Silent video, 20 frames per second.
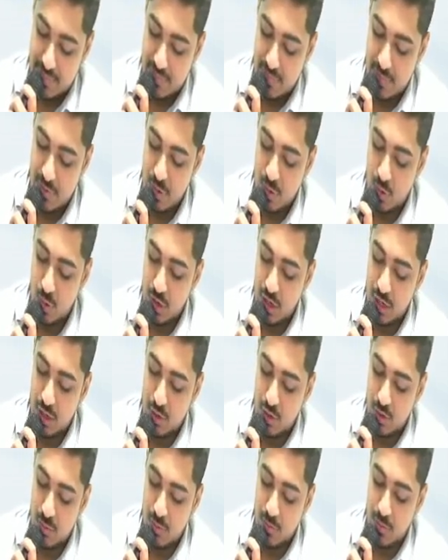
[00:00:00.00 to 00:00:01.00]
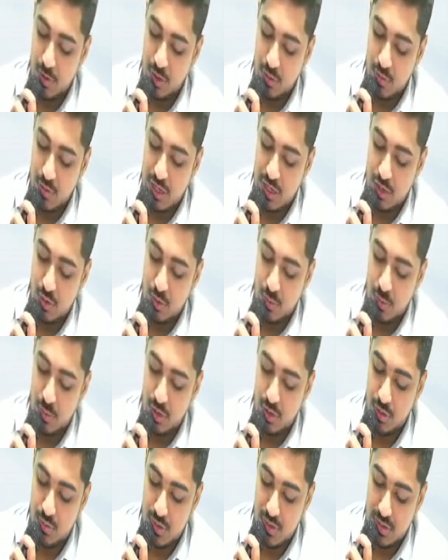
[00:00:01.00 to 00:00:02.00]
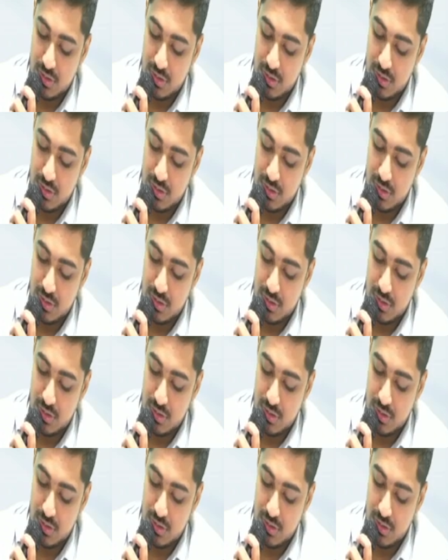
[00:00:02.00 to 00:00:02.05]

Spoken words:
You only told me 0.1. I wrote 0.1.